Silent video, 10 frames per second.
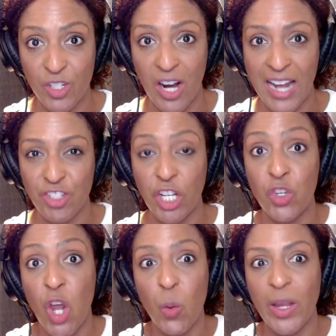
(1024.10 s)
scratch, like
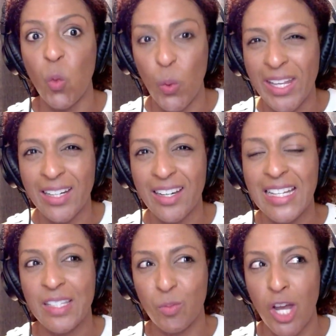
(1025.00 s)
knowing when
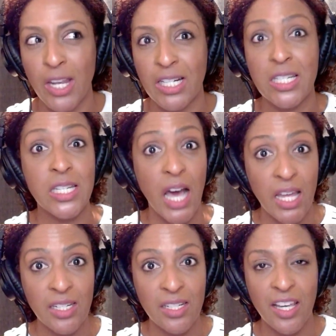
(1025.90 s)
is the product
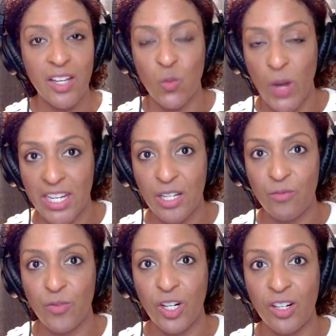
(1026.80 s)
done and ready
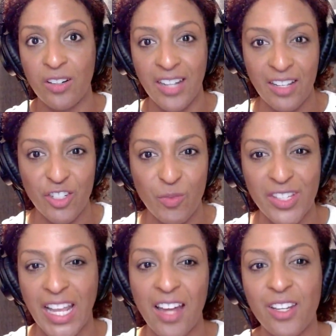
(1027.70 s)
for customers?
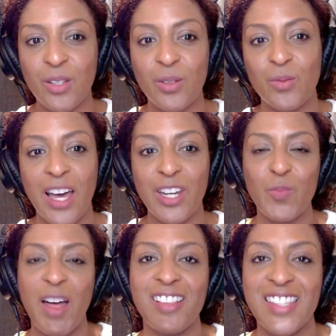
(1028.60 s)
Like how do you
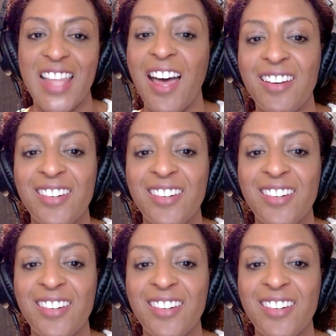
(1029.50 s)
balance that?